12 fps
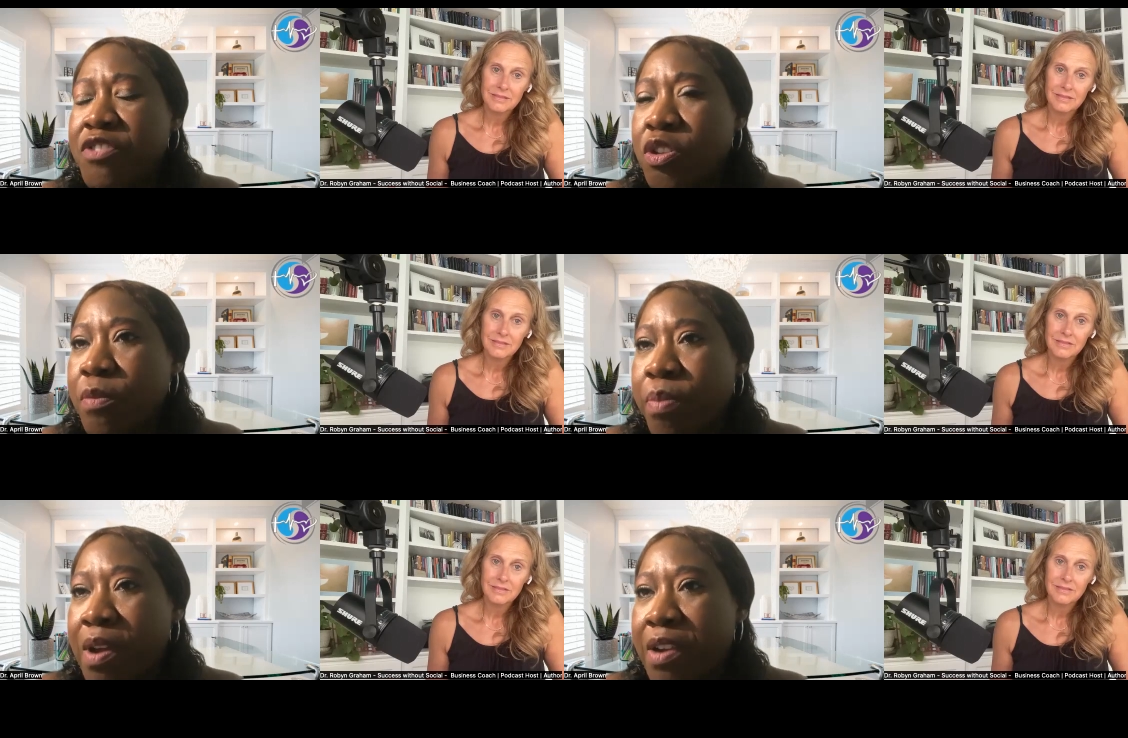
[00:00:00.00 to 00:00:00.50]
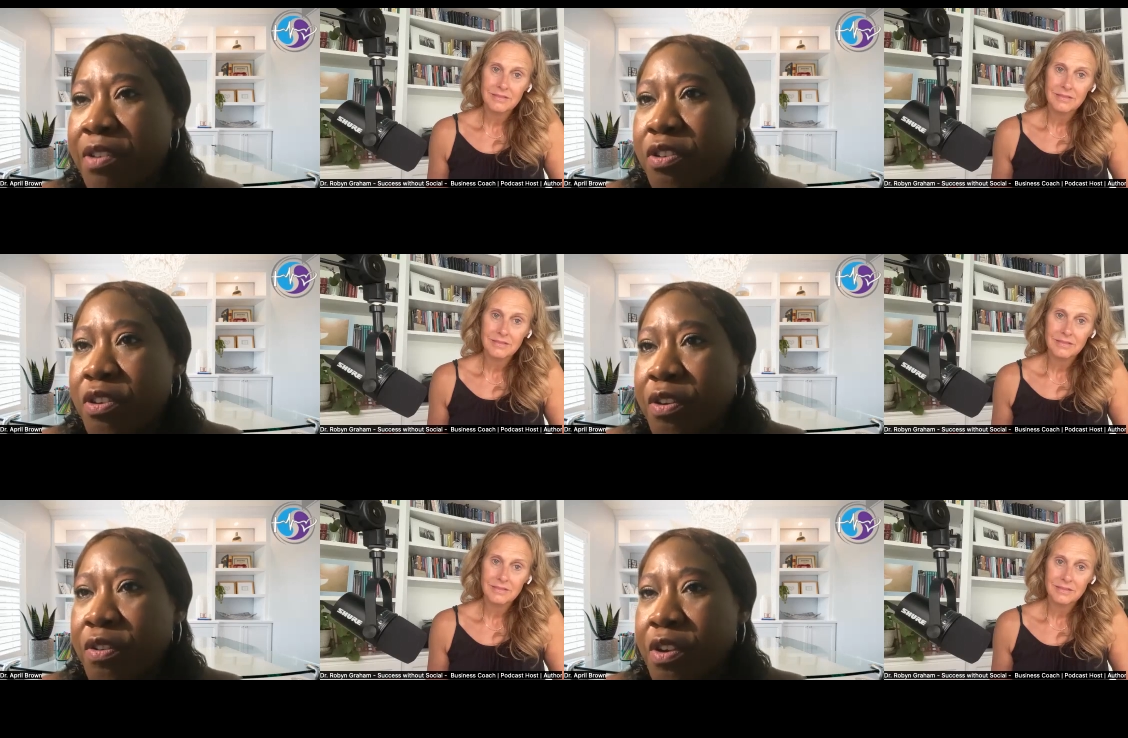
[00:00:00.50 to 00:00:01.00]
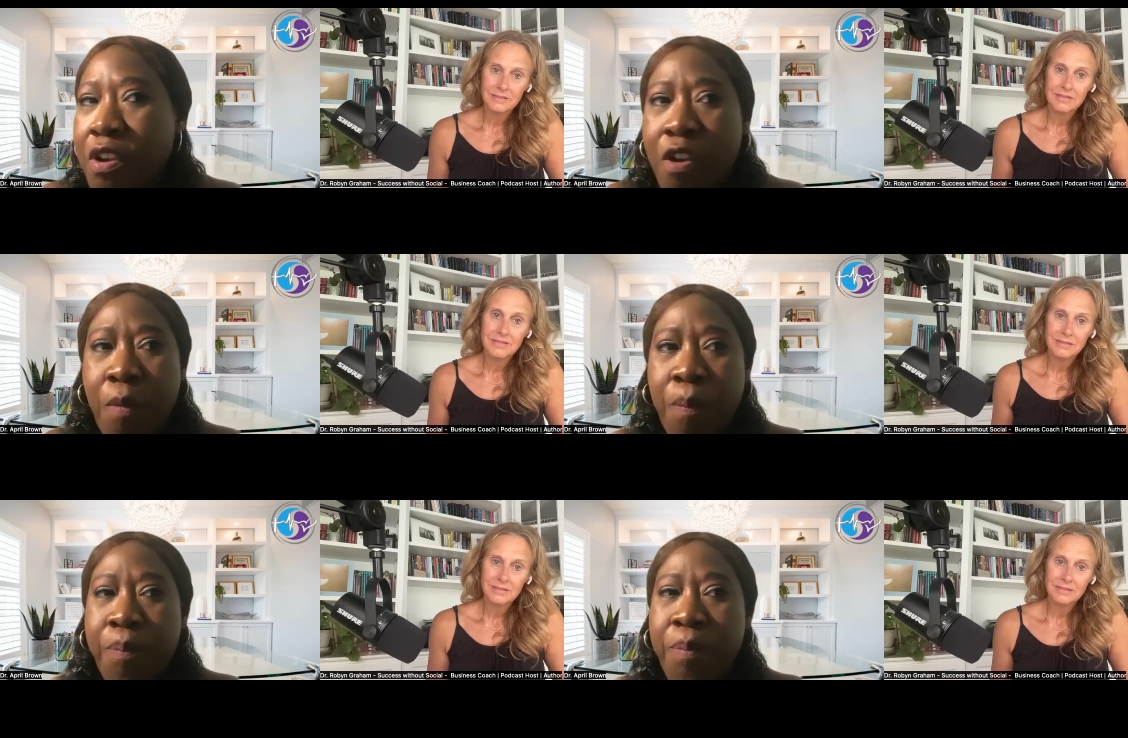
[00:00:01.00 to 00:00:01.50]
Speaker 1: their partner
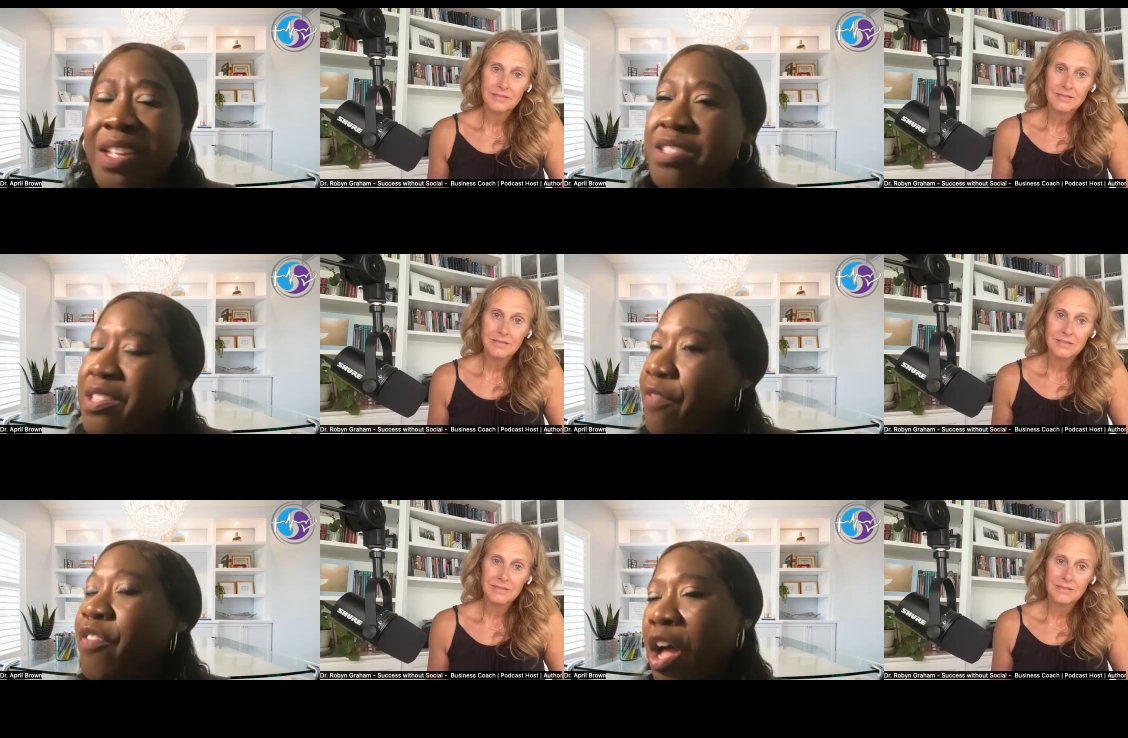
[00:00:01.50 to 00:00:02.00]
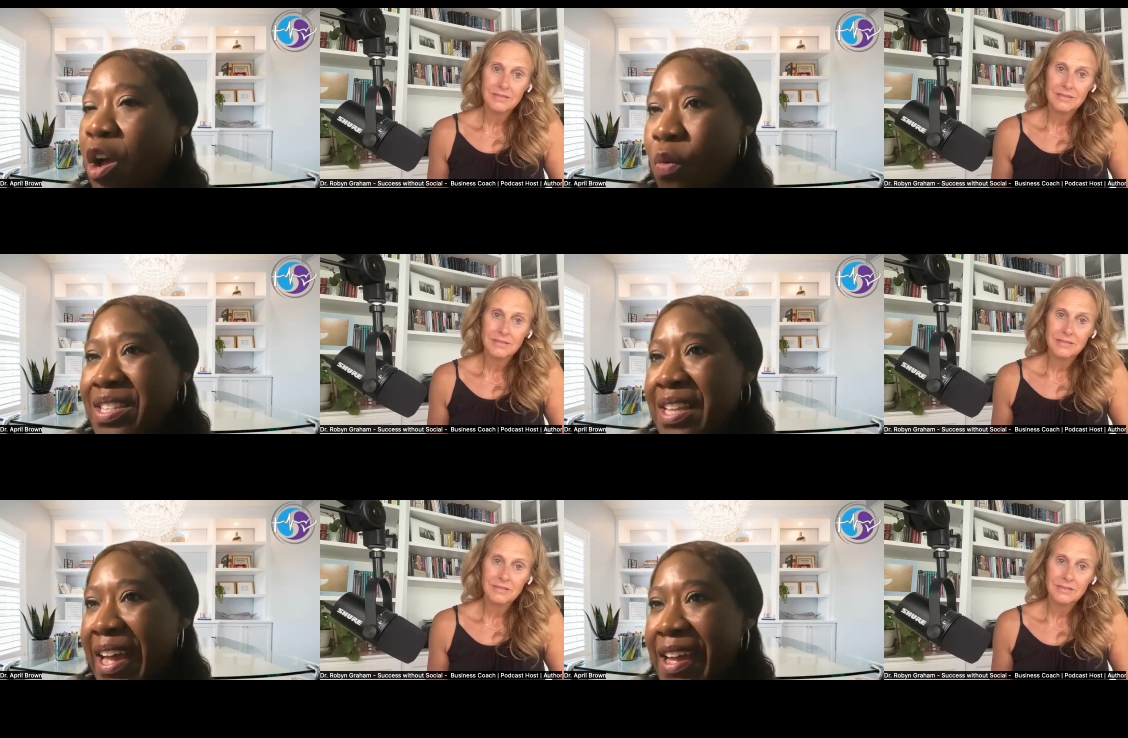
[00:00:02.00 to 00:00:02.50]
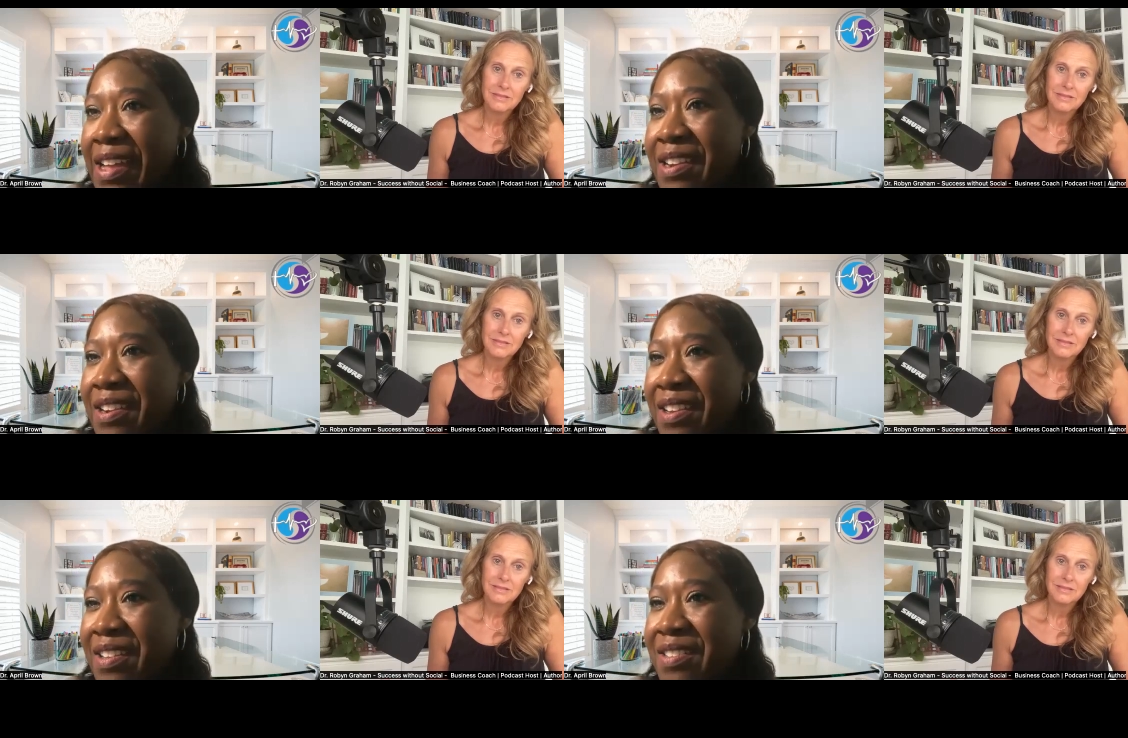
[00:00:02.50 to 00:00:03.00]
because they've always had
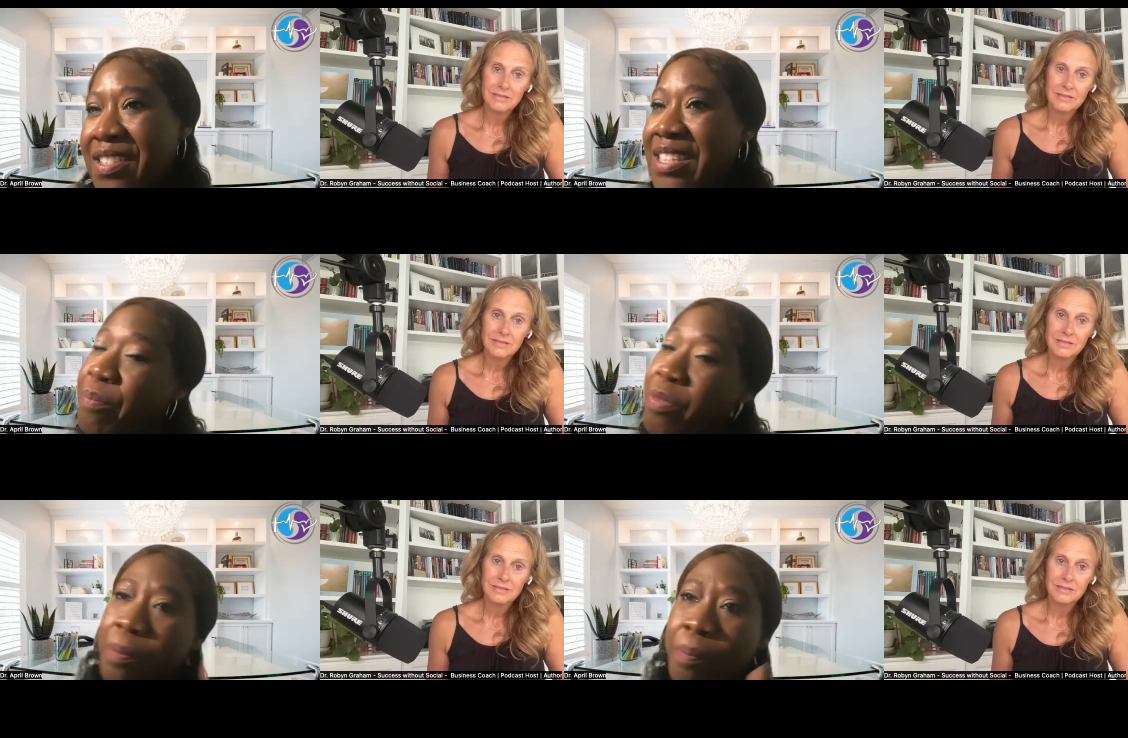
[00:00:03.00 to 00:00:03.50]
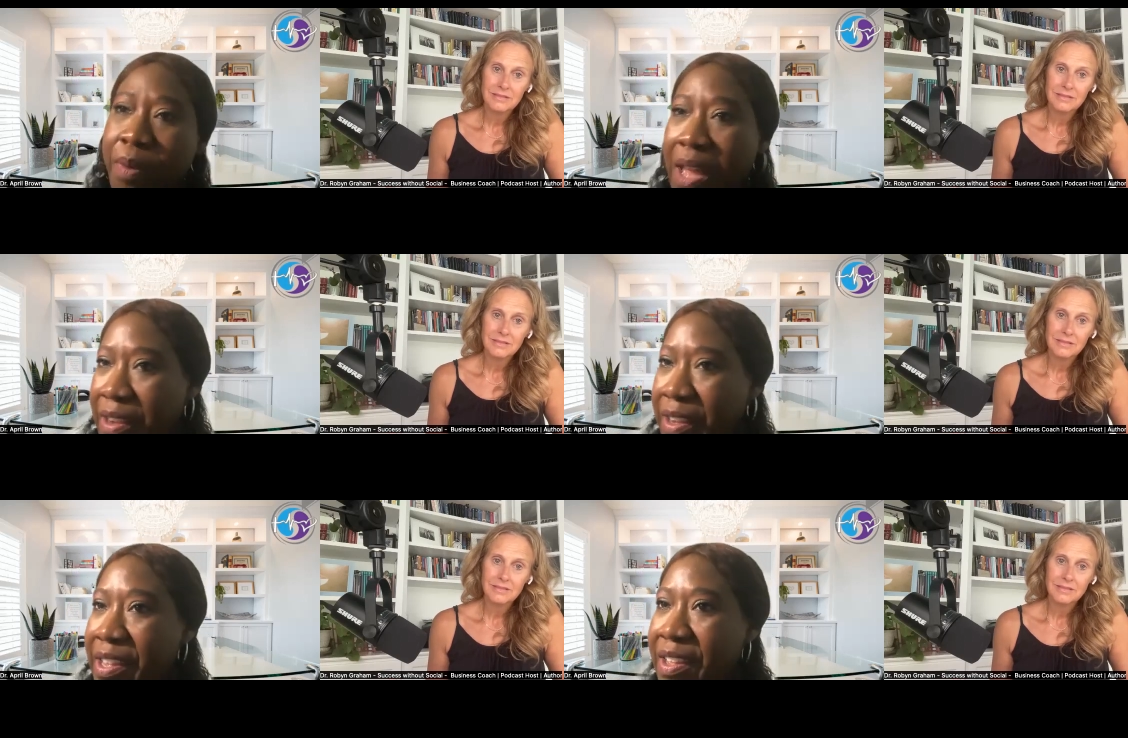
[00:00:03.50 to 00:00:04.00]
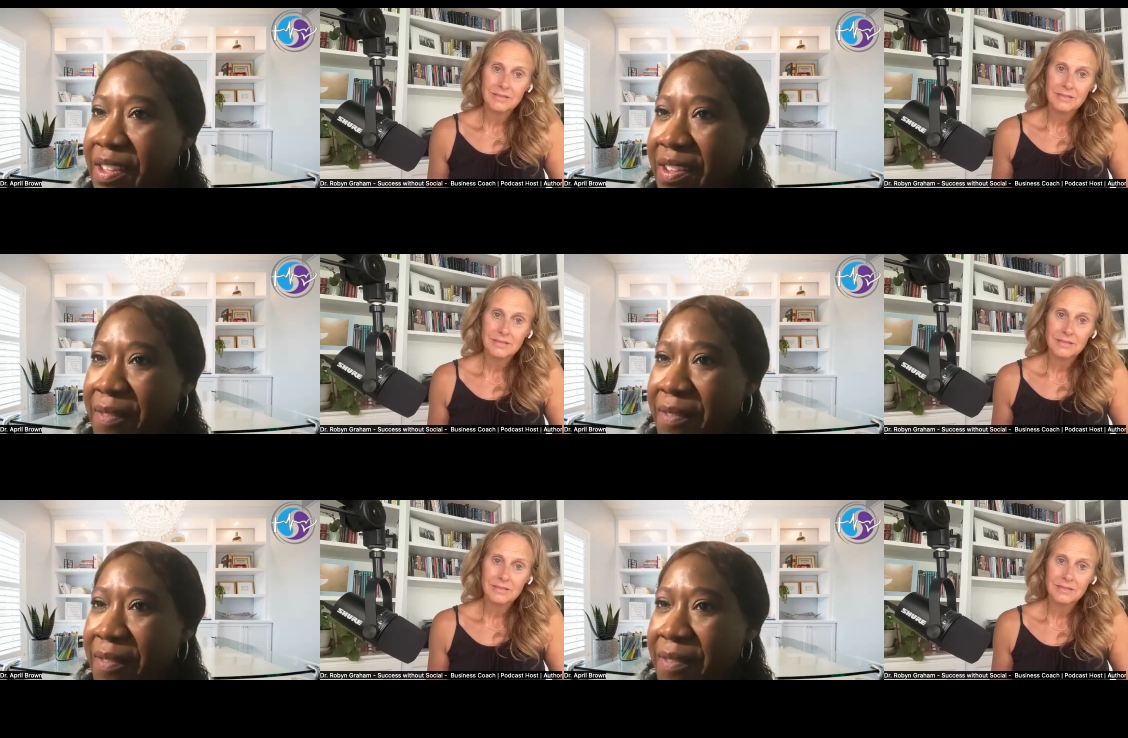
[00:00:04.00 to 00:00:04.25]
something blocking.